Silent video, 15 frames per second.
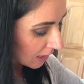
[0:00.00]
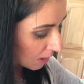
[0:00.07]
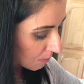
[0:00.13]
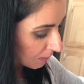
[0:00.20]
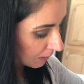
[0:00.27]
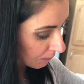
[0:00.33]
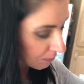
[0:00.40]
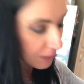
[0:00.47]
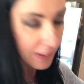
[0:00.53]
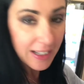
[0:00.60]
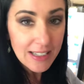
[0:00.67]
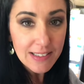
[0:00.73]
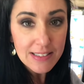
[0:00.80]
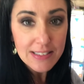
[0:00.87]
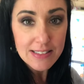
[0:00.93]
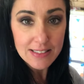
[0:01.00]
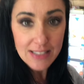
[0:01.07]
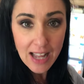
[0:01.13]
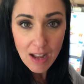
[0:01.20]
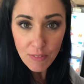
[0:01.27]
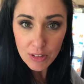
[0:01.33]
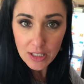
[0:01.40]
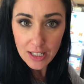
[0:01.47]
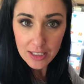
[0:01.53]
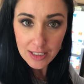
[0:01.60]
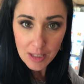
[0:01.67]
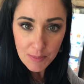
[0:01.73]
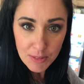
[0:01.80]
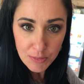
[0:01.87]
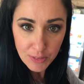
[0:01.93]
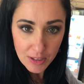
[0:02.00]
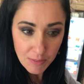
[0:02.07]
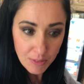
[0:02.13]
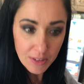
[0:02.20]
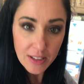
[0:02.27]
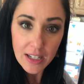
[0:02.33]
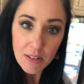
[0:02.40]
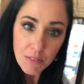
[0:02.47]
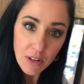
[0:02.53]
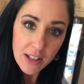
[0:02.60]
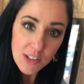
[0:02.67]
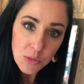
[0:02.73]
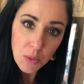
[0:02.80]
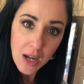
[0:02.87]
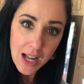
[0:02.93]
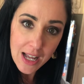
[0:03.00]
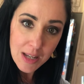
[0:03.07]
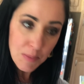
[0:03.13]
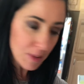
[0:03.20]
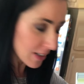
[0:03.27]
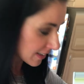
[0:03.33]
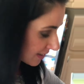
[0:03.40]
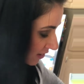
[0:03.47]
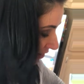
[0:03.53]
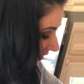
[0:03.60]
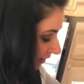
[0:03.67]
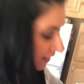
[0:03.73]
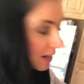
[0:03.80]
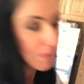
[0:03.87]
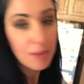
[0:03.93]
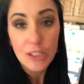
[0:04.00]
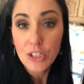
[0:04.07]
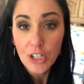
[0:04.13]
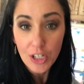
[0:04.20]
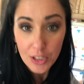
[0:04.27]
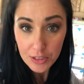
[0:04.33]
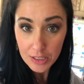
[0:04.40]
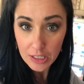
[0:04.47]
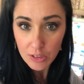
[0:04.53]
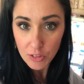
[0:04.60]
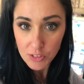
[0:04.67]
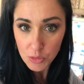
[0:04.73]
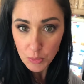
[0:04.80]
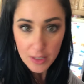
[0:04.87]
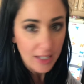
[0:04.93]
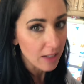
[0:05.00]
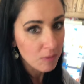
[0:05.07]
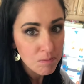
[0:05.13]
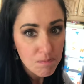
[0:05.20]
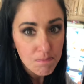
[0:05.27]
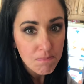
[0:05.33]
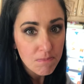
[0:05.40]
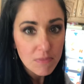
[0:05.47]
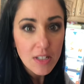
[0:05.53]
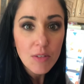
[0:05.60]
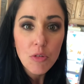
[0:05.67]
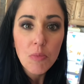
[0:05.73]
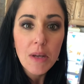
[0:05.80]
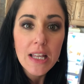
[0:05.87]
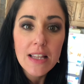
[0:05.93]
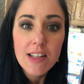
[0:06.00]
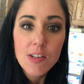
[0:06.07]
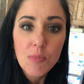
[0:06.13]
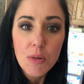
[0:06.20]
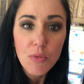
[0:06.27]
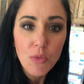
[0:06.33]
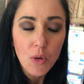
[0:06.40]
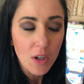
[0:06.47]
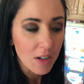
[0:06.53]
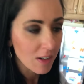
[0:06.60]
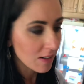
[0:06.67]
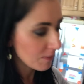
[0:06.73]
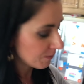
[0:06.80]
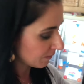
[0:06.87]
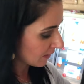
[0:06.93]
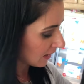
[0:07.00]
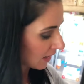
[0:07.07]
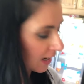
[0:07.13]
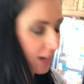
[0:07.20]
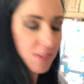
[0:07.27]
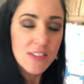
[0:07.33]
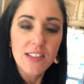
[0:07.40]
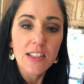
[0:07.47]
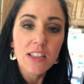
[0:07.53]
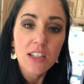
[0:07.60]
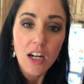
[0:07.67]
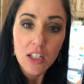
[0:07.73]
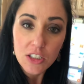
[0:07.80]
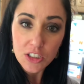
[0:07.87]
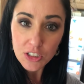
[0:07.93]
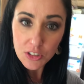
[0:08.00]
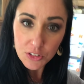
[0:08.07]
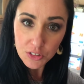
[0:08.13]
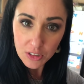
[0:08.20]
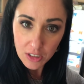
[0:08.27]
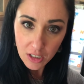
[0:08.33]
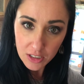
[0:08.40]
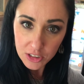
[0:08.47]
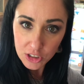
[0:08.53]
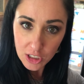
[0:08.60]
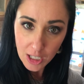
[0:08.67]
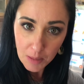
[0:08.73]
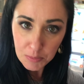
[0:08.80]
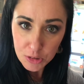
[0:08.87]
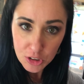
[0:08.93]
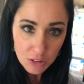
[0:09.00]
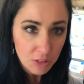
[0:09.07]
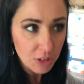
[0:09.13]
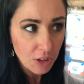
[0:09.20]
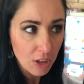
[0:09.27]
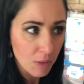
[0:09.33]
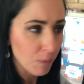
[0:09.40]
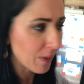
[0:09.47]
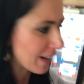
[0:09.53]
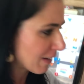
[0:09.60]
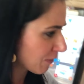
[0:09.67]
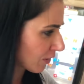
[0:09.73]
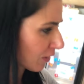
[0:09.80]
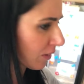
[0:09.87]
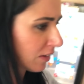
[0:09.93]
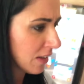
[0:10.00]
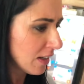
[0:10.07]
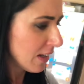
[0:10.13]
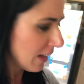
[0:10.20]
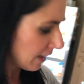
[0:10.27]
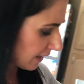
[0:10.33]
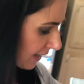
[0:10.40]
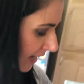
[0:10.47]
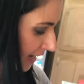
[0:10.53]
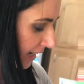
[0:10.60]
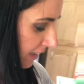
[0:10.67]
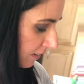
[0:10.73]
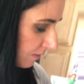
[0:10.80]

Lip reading: But I realized it didn't have a lot of lemon flavor, and then I realized why, because there's a lemon curd that goes with it. Never made this before. I've seen young children on Chop Junior or whatever cake